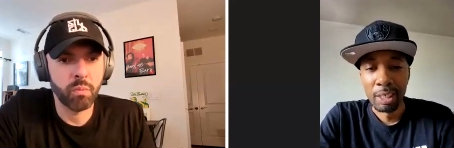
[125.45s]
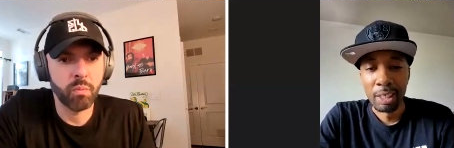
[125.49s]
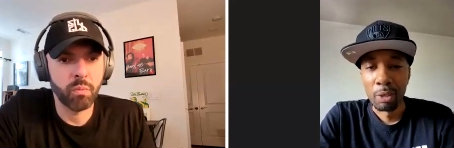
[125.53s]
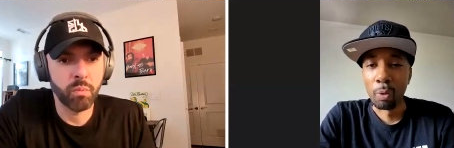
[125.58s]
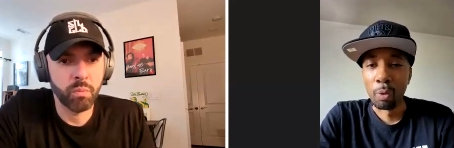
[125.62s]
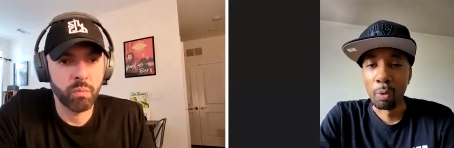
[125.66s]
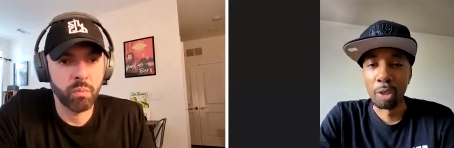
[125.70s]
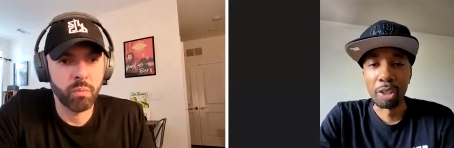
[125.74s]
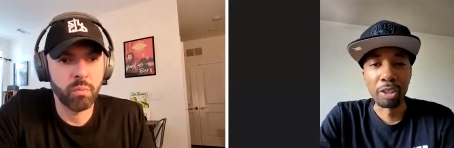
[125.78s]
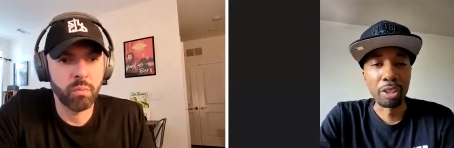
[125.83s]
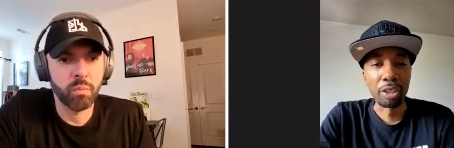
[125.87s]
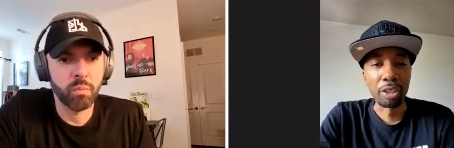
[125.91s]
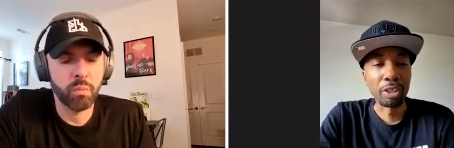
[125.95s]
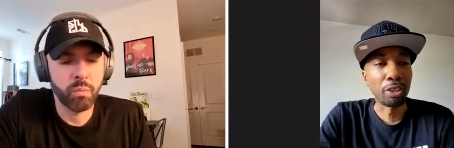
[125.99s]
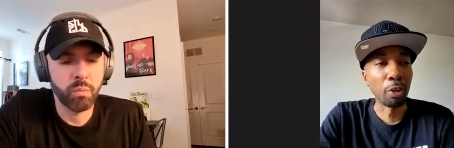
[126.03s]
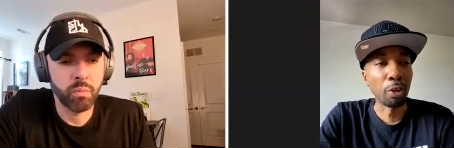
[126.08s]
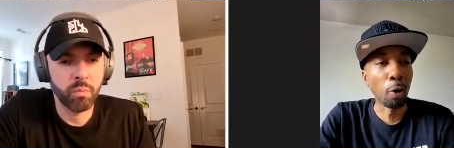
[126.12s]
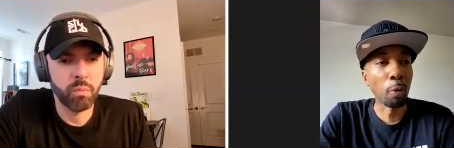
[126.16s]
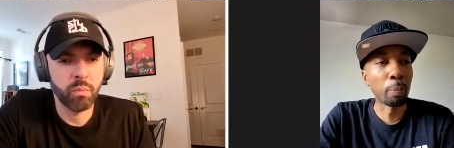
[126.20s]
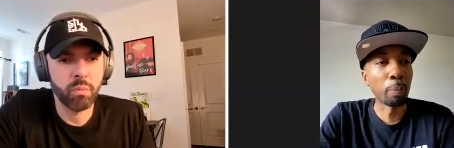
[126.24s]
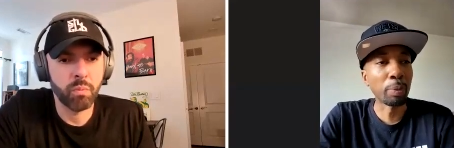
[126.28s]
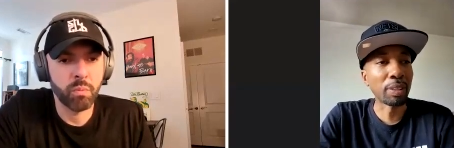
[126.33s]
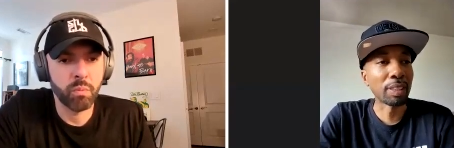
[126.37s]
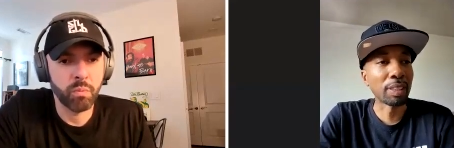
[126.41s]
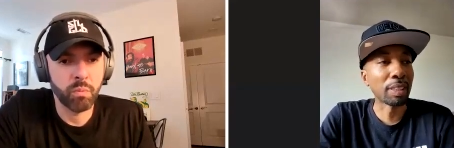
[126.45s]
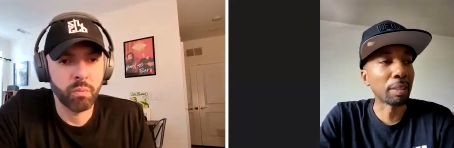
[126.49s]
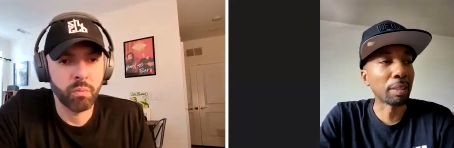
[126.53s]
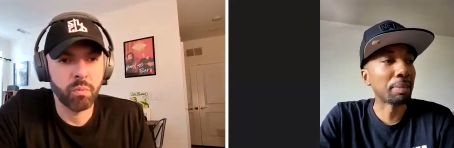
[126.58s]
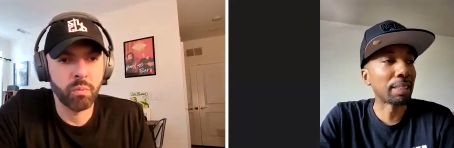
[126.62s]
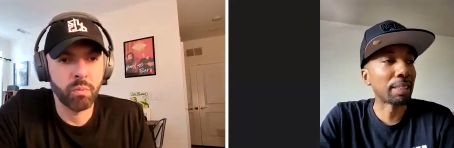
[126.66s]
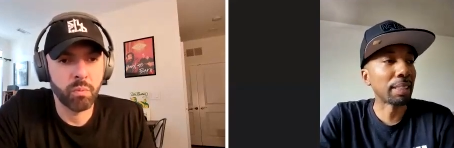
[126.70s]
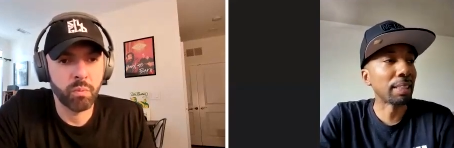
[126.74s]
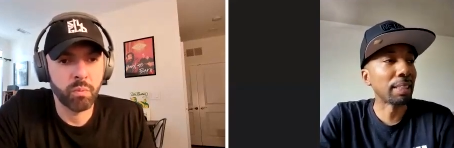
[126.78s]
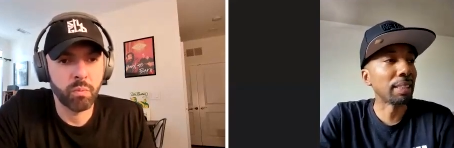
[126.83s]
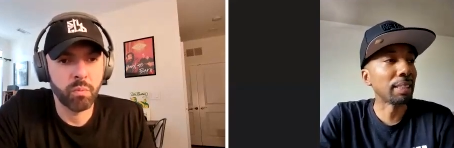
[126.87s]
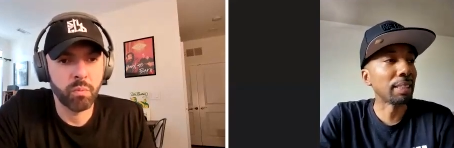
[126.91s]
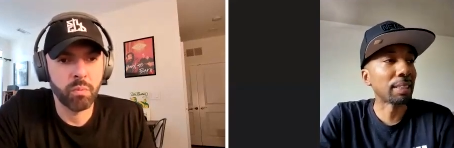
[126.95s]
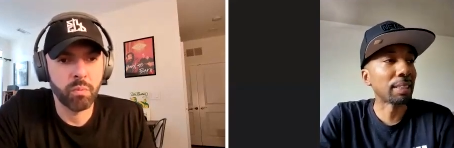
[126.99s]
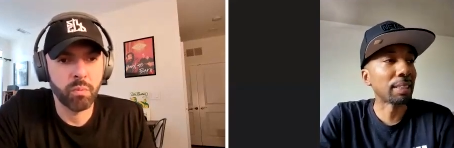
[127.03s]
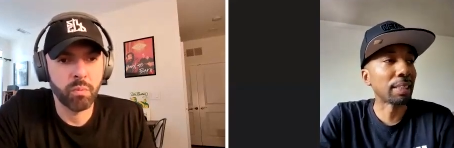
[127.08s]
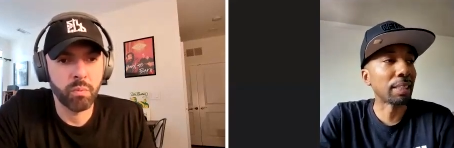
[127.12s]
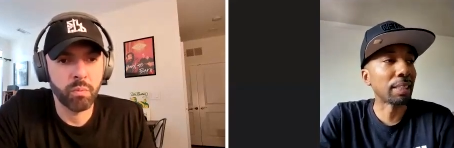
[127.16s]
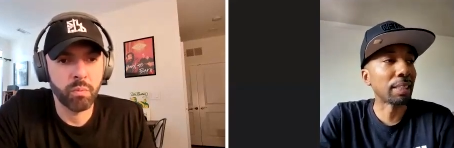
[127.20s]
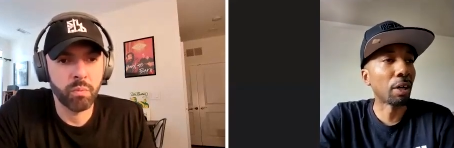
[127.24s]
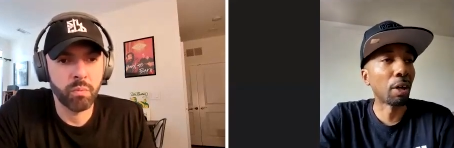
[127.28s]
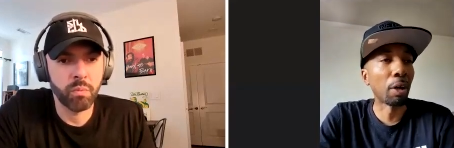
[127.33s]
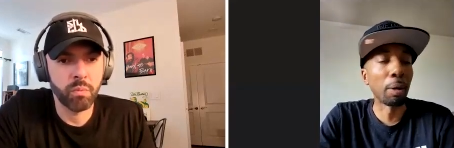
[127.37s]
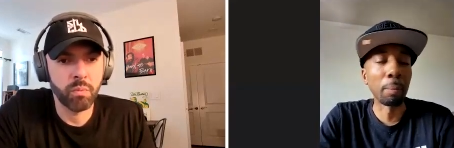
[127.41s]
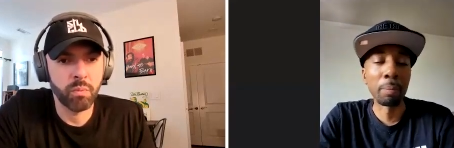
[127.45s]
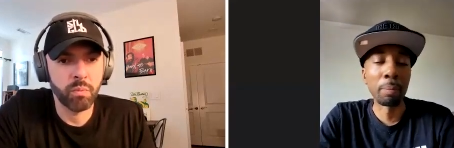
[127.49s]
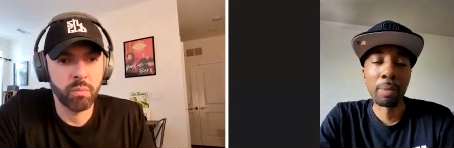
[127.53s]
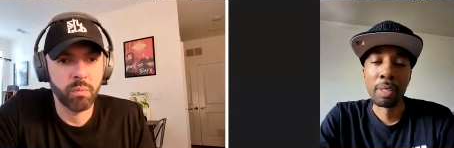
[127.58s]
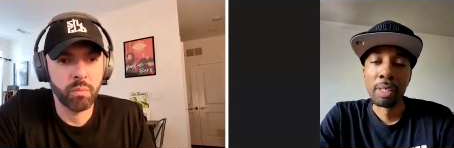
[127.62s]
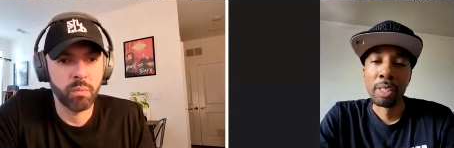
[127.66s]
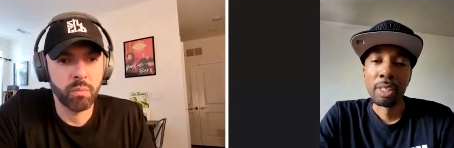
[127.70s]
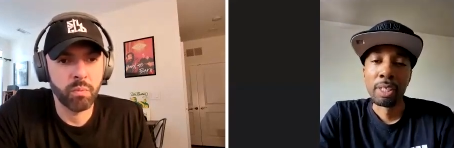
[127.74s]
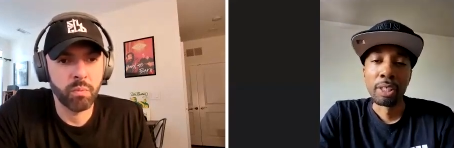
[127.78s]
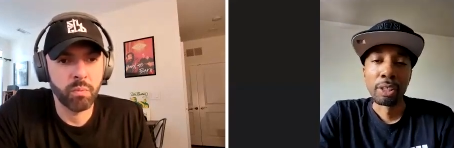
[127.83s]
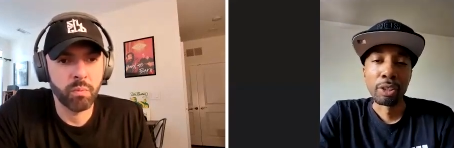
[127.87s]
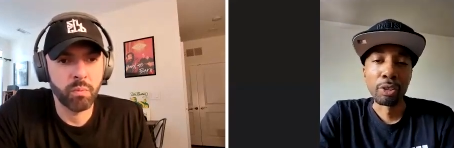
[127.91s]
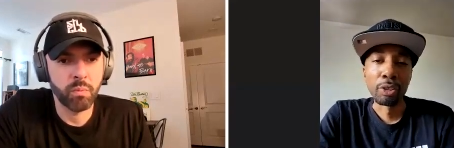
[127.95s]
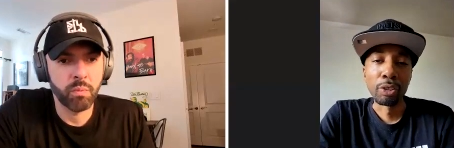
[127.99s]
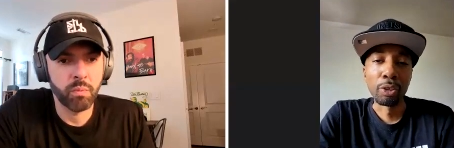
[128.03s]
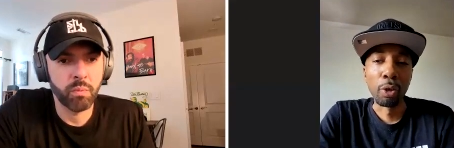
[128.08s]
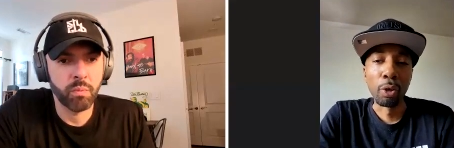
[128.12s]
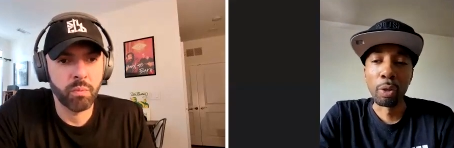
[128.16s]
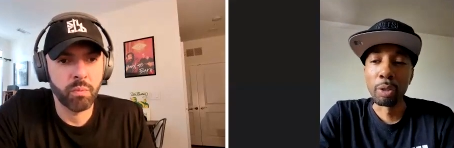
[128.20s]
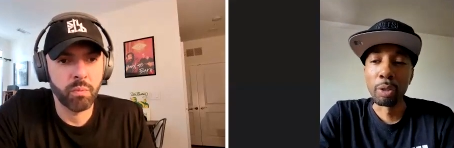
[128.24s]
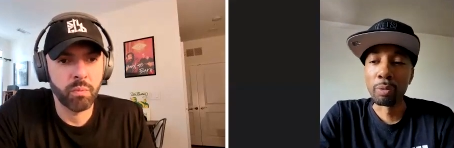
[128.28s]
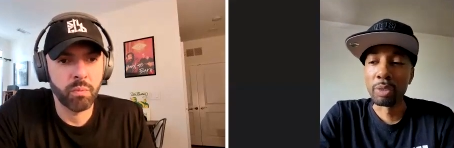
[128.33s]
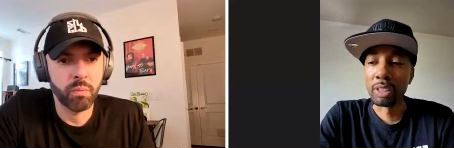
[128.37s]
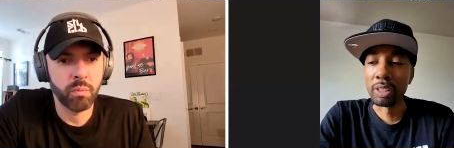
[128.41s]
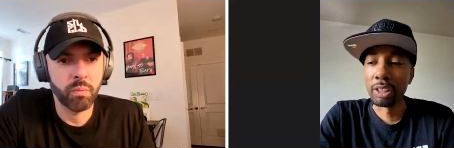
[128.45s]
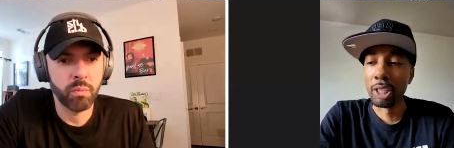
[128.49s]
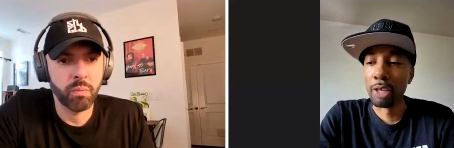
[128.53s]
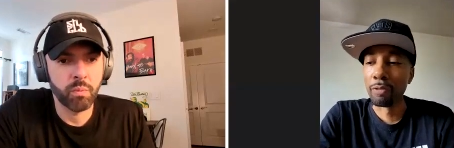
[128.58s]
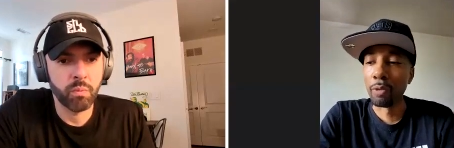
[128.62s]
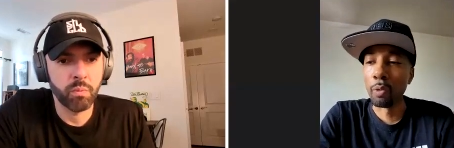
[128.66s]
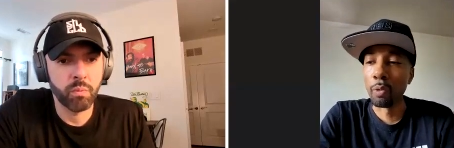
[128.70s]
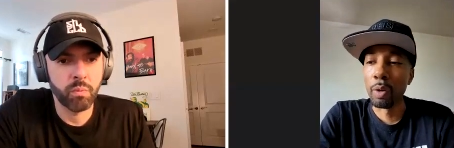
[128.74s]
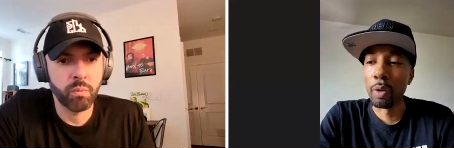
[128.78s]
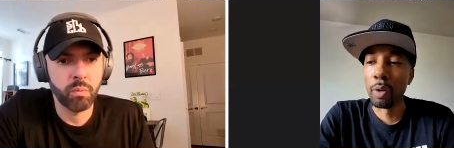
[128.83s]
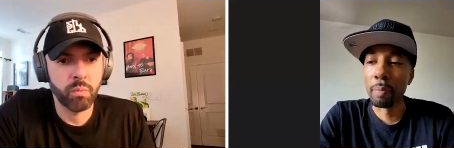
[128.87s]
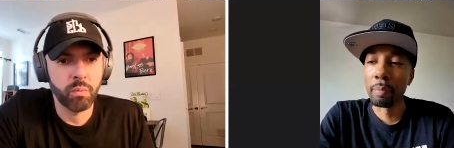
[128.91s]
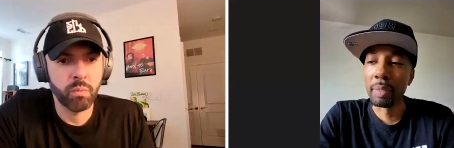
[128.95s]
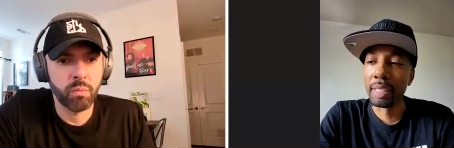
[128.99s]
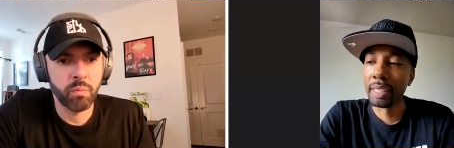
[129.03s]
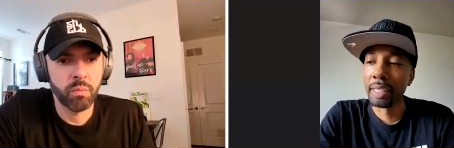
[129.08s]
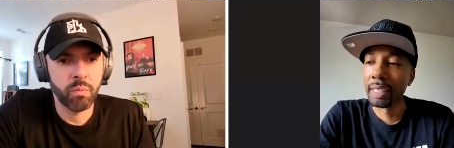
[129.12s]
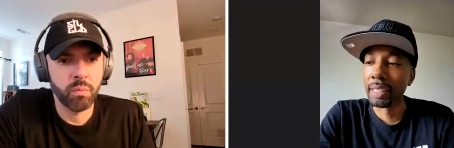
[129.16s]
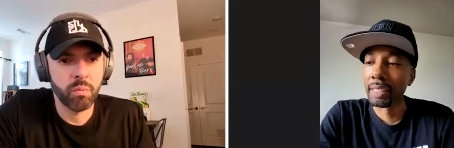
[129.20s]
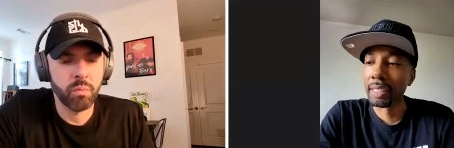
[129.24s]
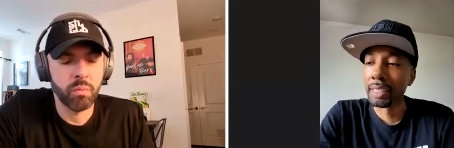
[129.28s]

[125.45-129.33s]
Speaker 1: one of the dopest MCs, and um, you know, he was living with me.